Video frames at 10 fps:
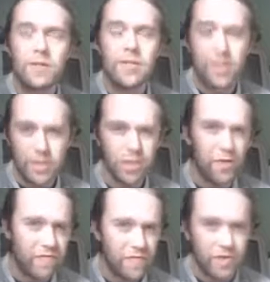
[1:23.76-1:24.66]

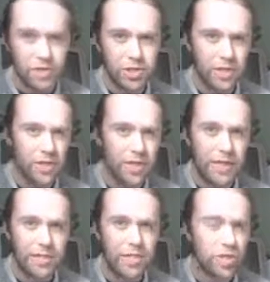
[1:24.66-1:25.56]
essentially functioning
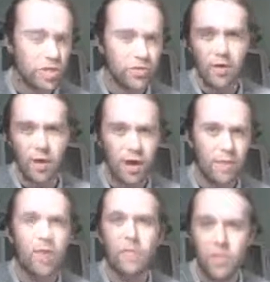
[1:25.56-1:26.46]
as the strong
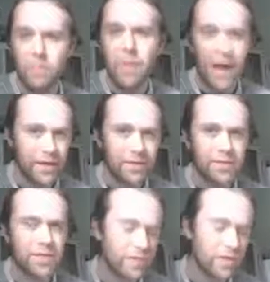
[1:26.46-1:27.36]
arm of the
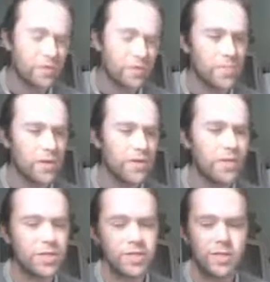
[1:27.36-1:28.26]
bankers and of the corrupt
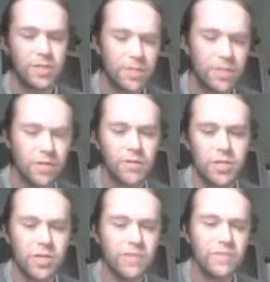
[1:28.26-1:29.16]
politicians and so on
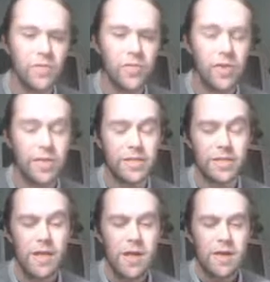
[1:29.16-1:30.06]
and so forth,
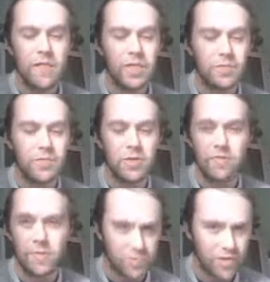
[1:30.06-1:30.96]
that this
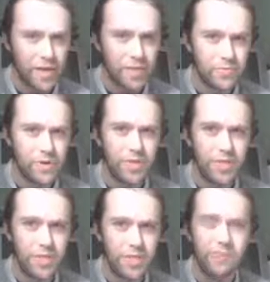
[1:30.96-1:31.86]
movement was raised in
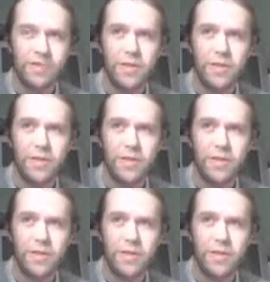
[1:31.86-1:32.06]
protest of.